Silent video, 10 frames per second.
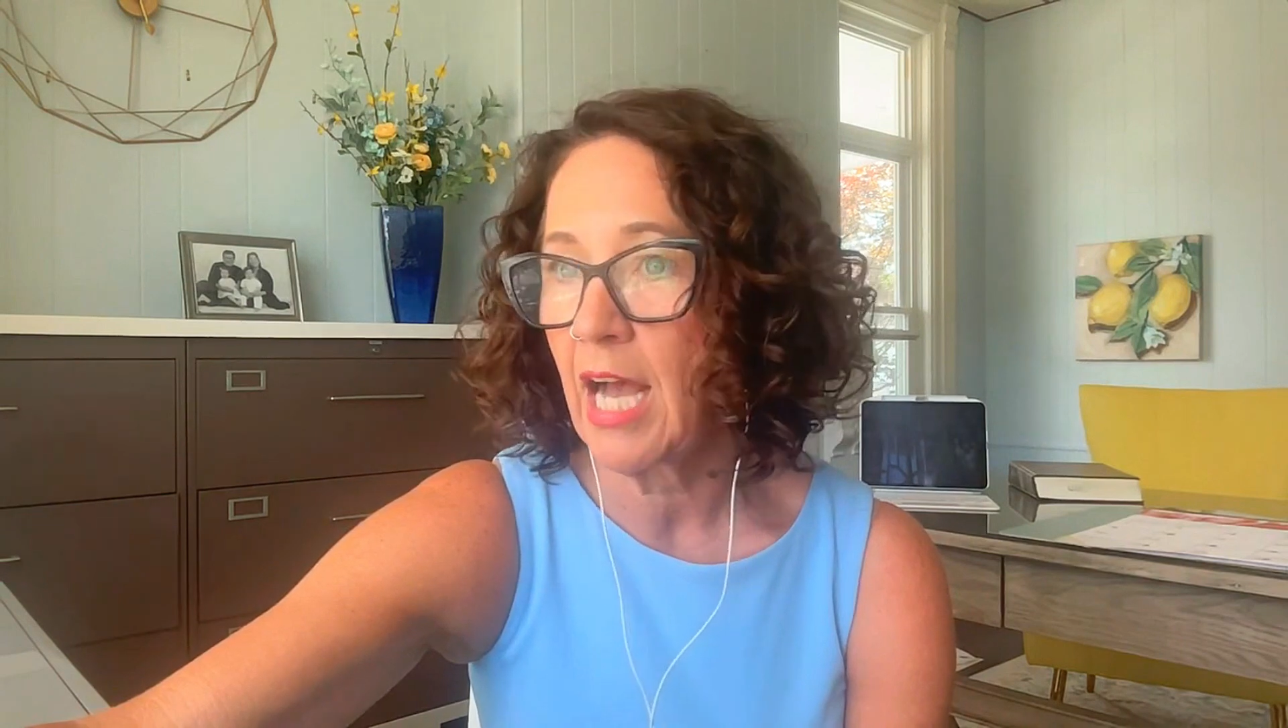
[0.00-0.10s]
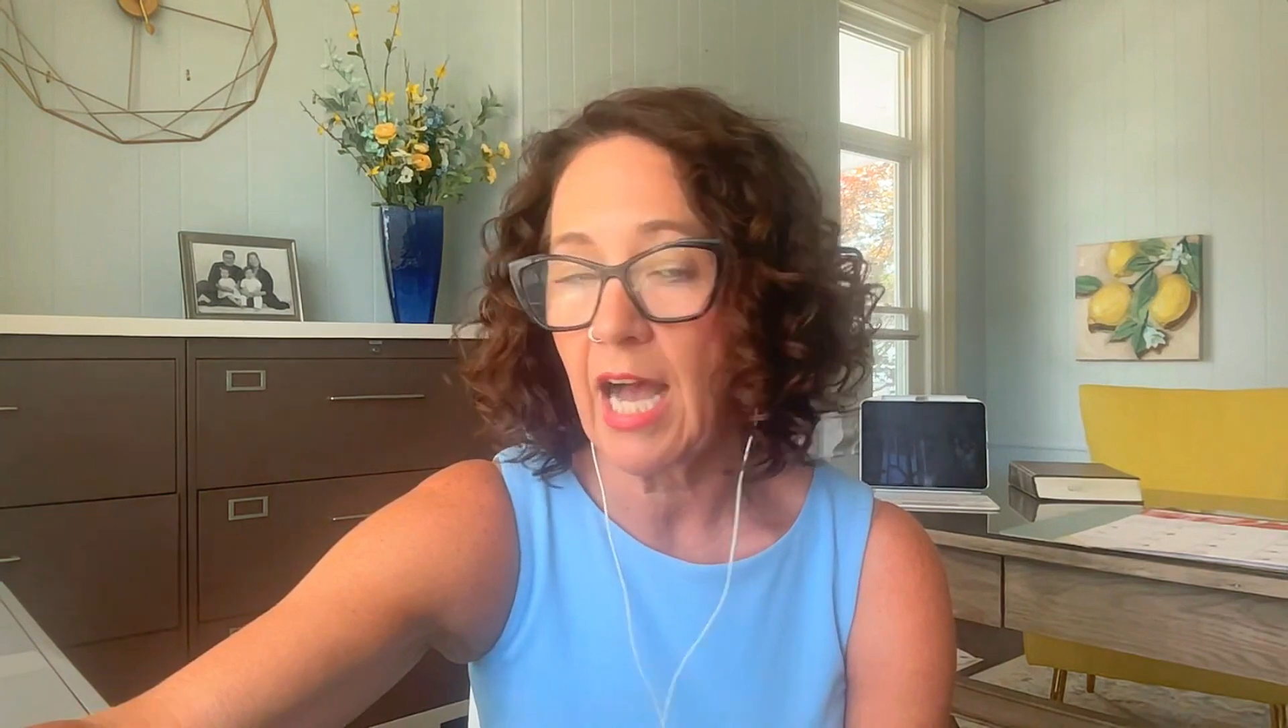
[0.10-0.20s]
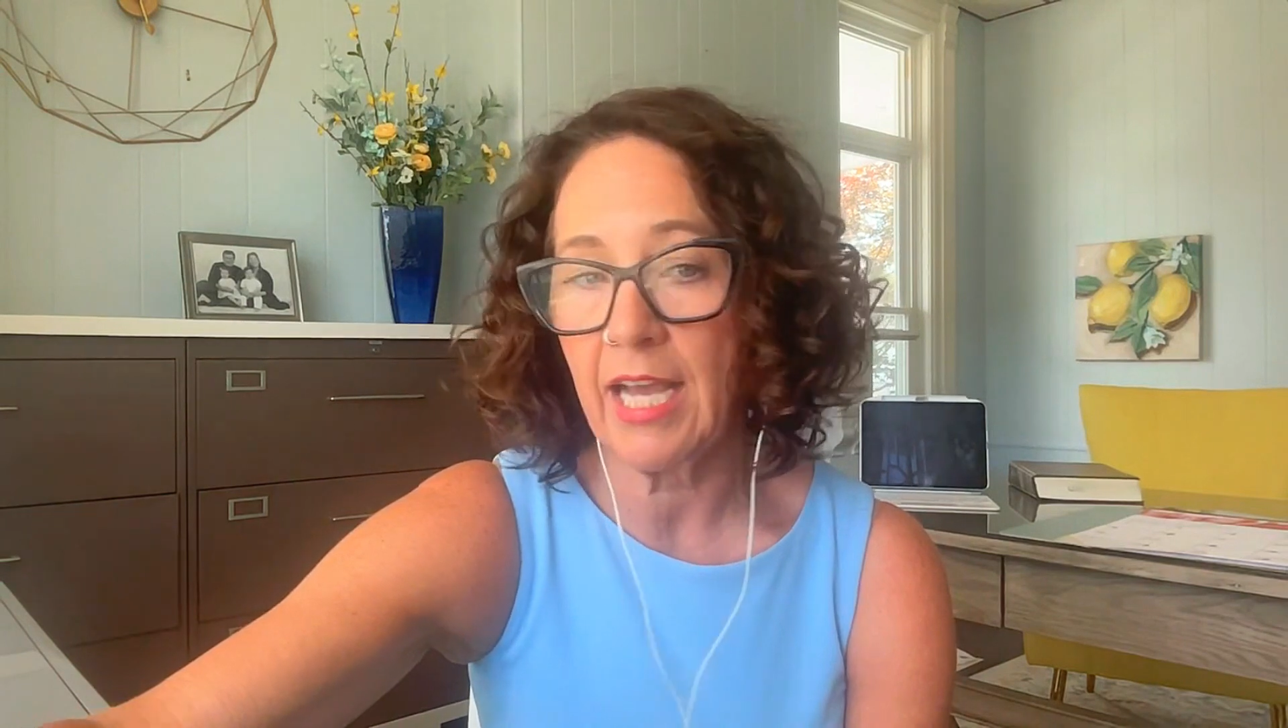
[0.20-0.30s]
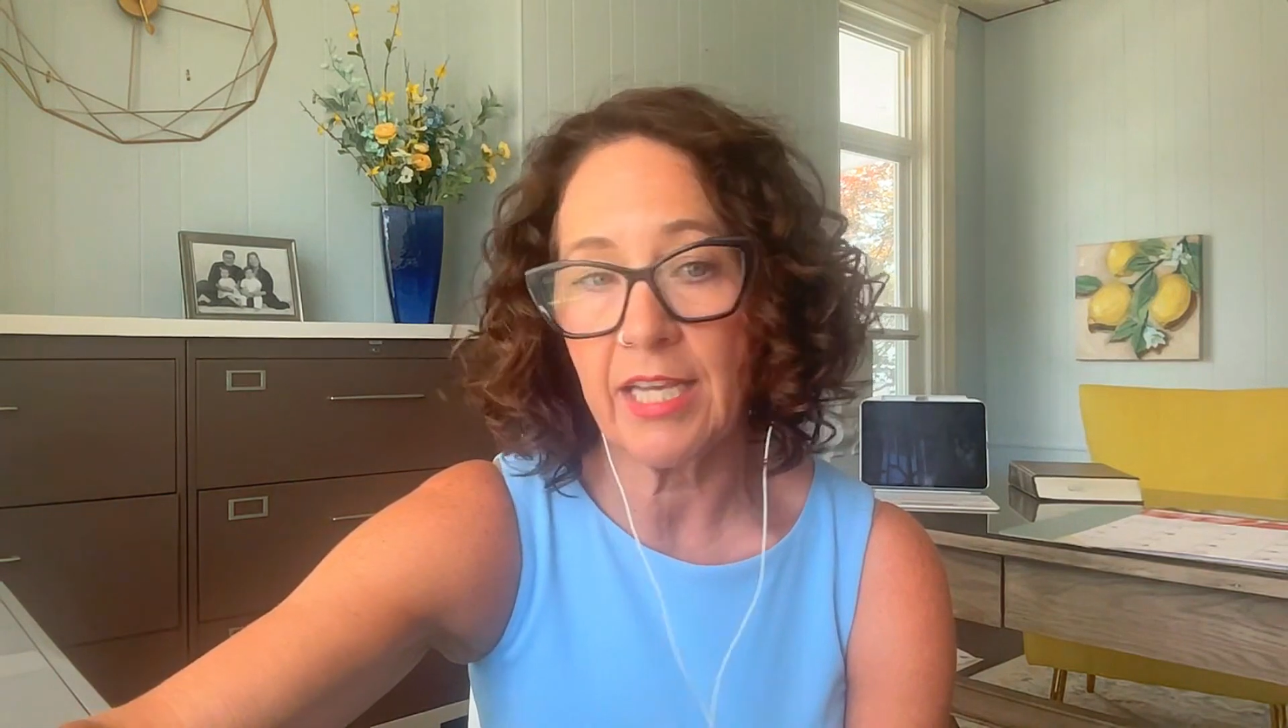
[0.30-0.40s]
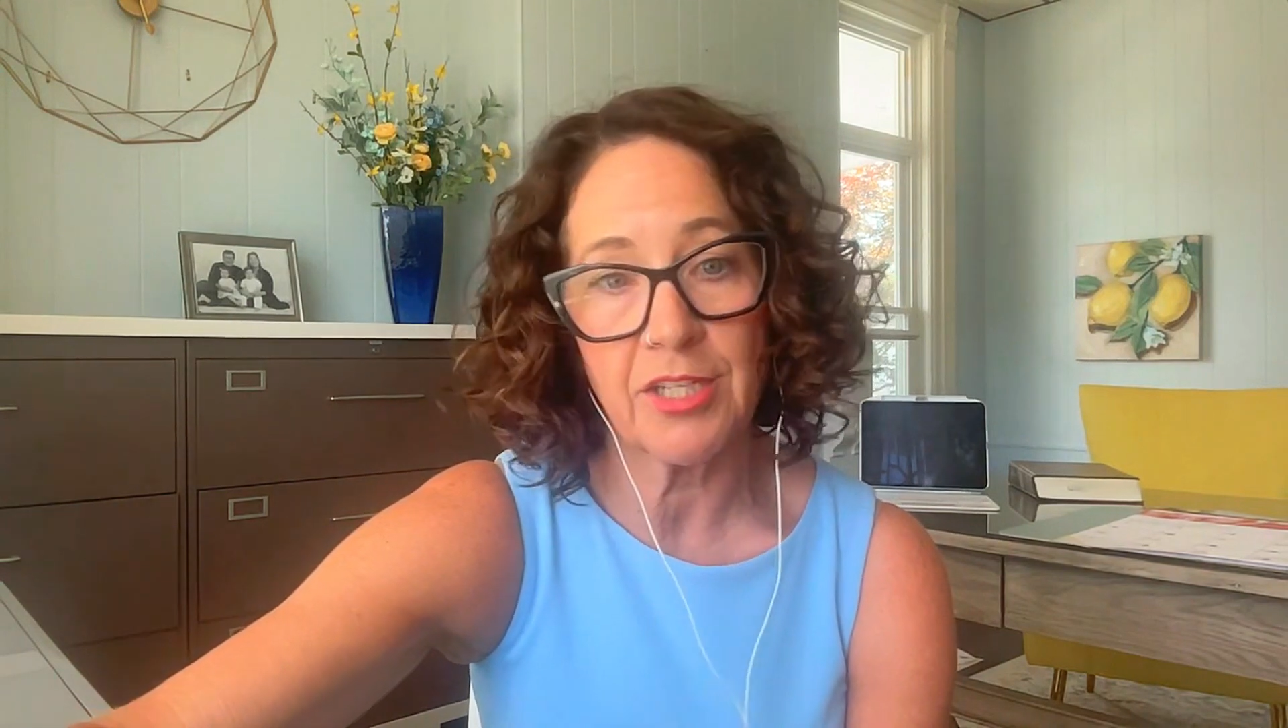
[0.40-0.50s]

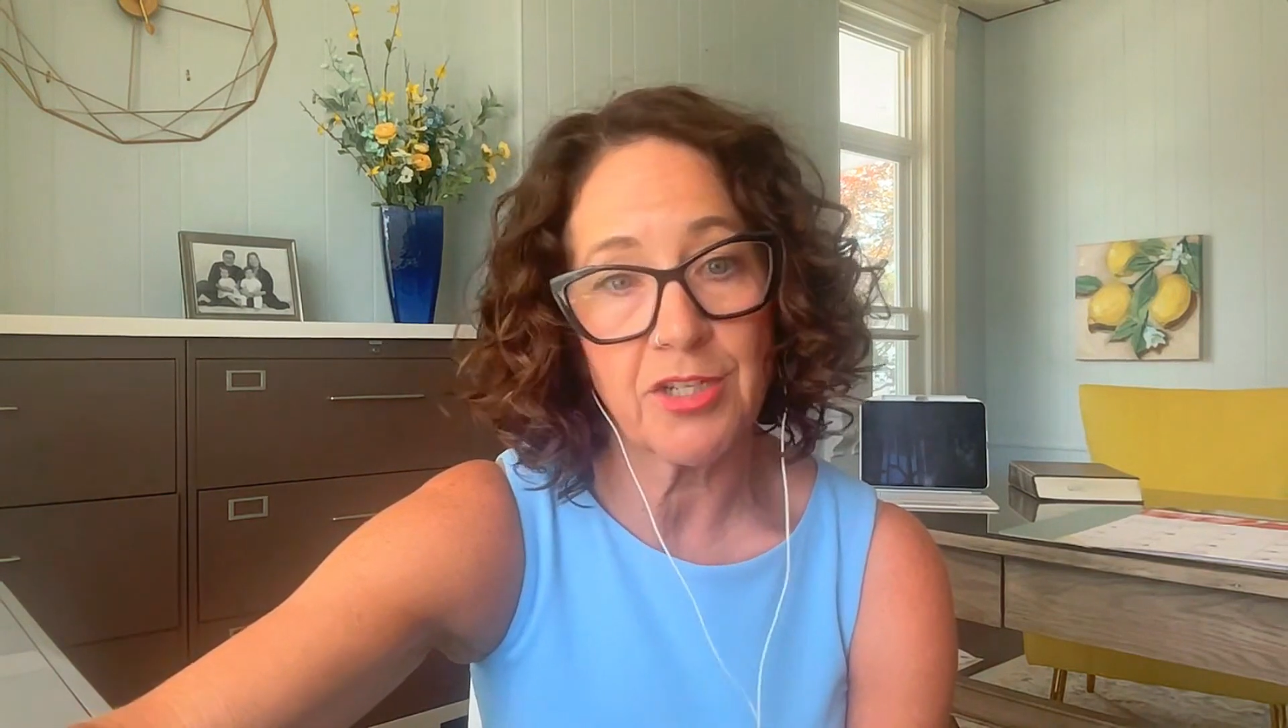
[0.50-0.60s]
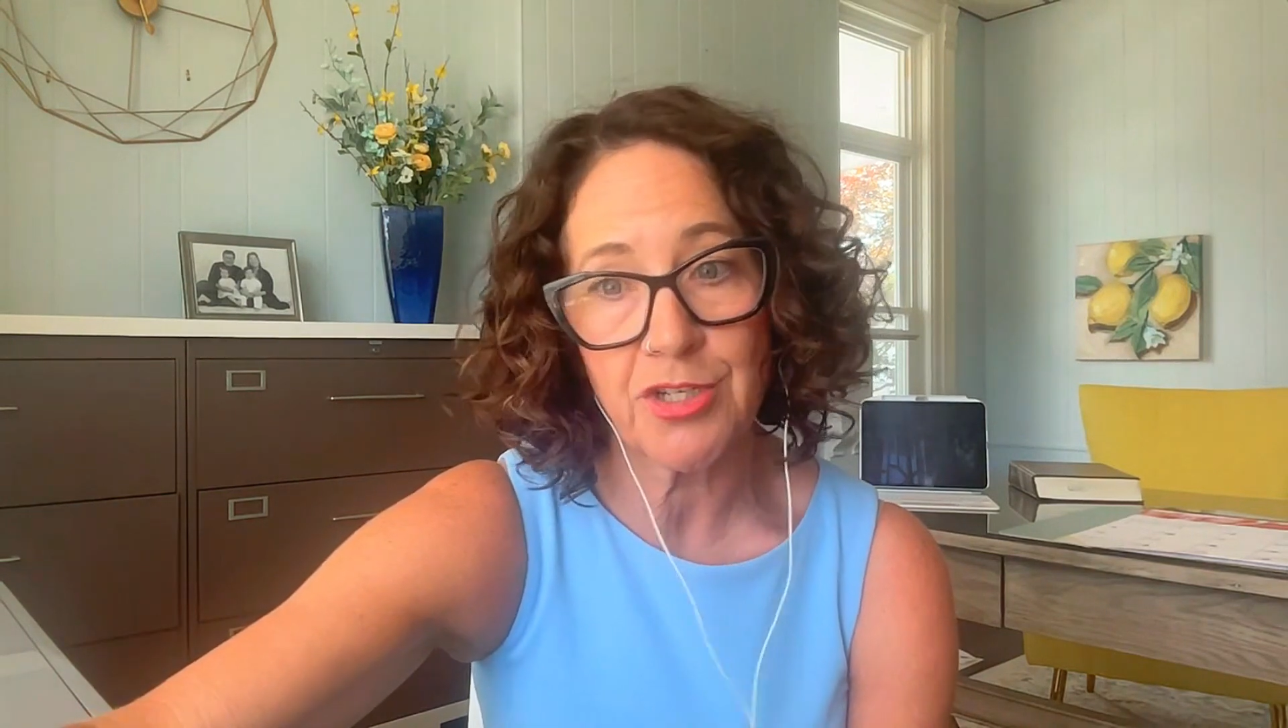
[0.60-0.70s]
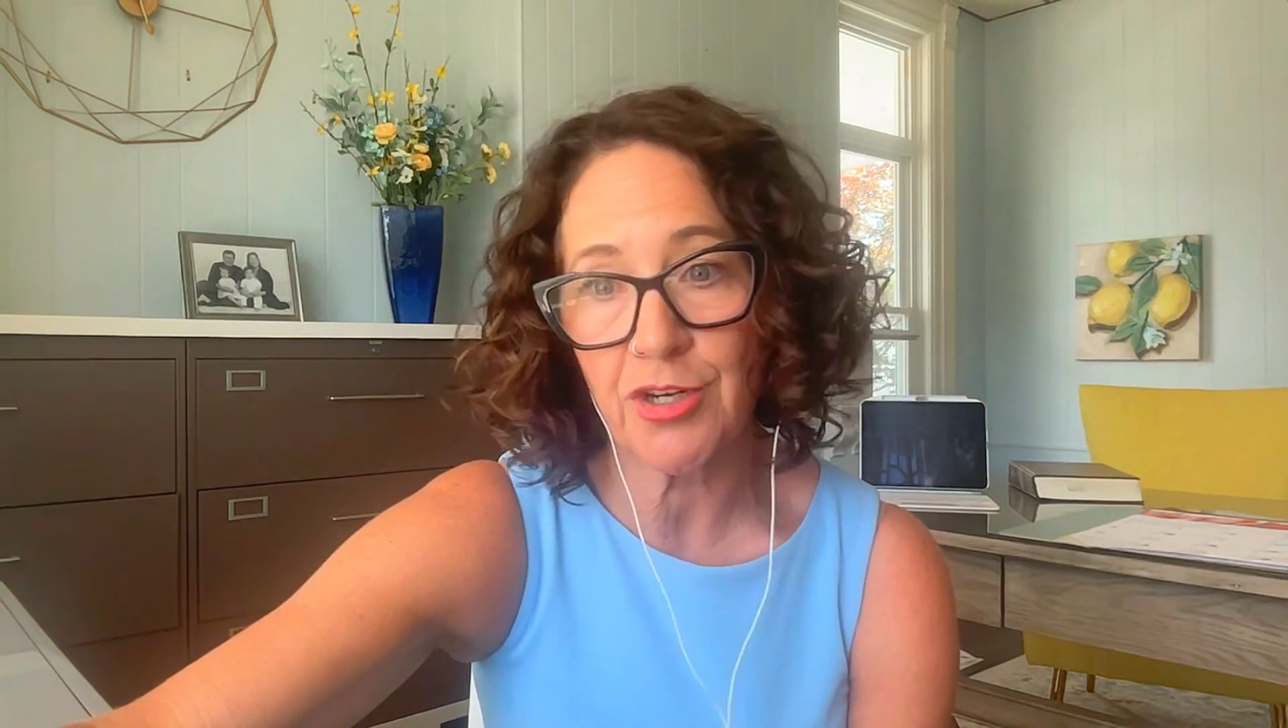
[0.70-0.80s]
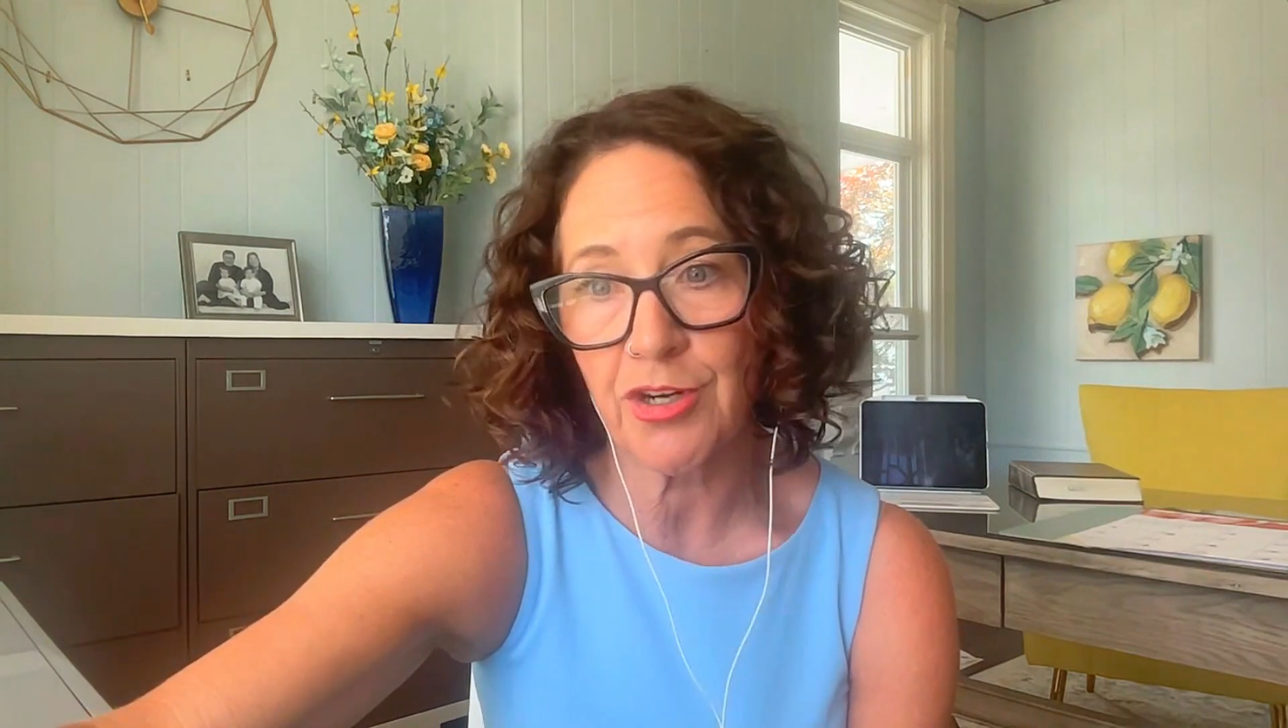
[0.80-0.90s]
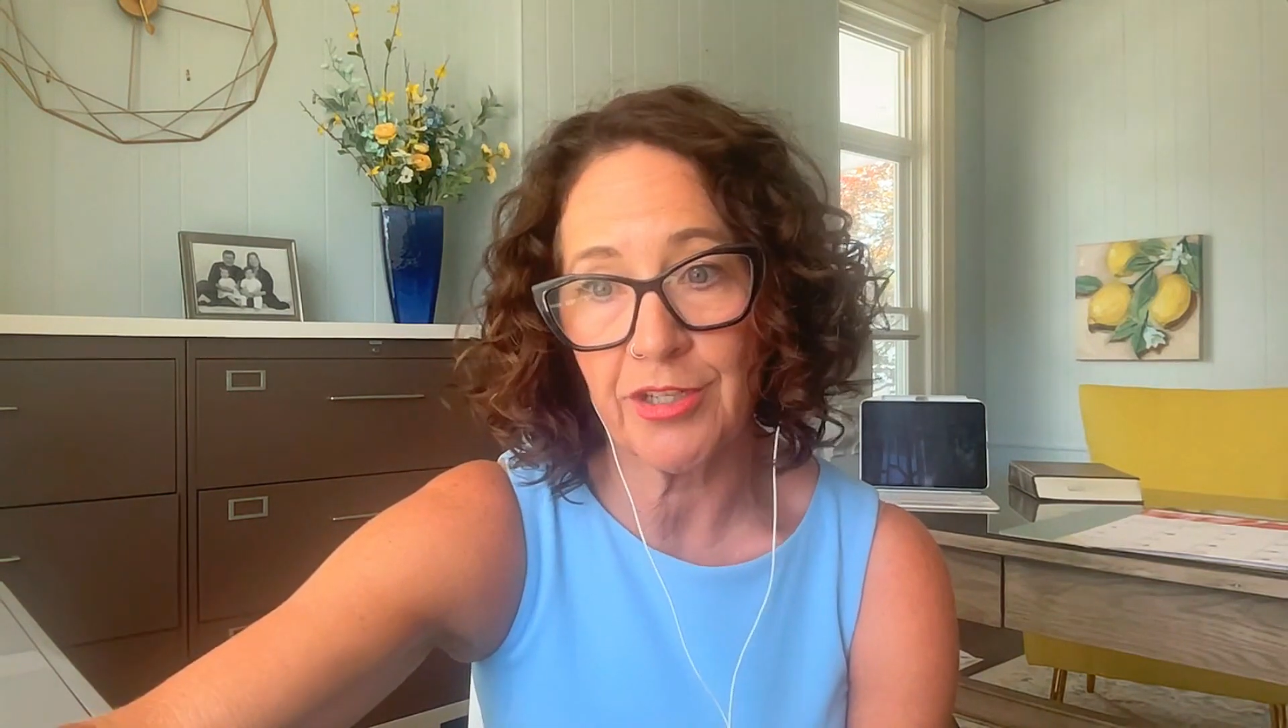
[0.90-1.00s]
I can
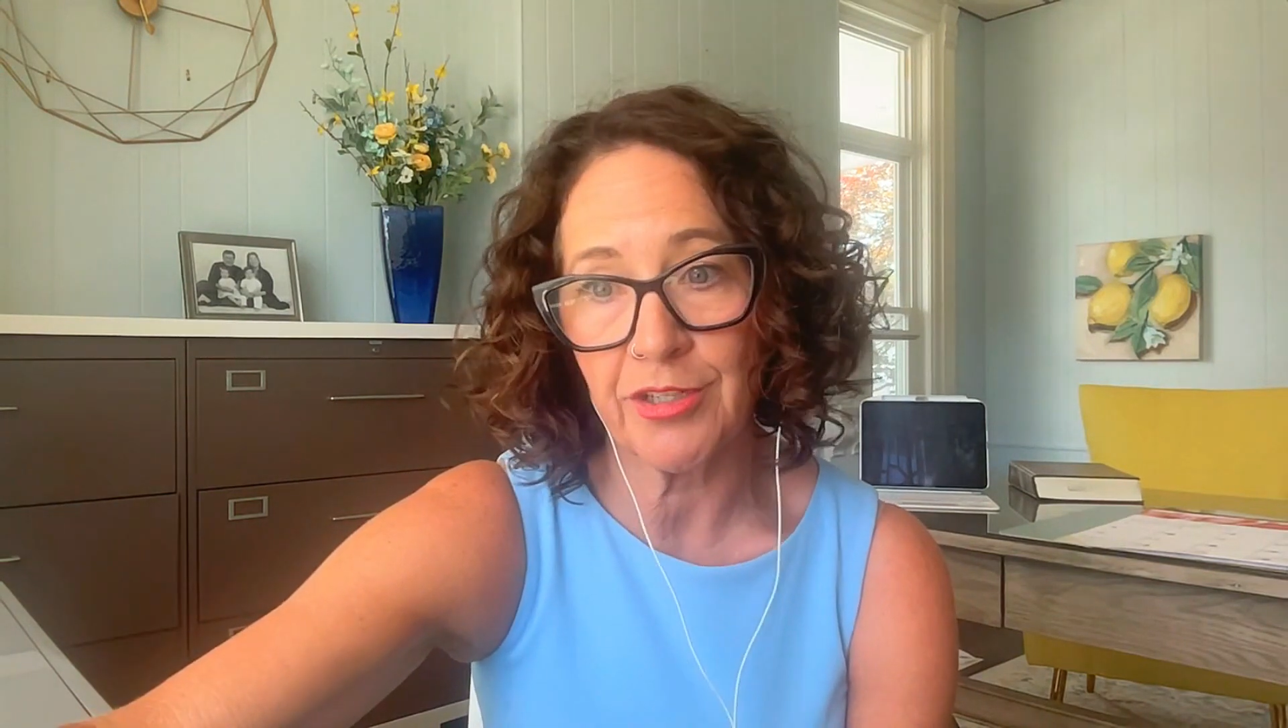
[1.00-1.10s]
assure you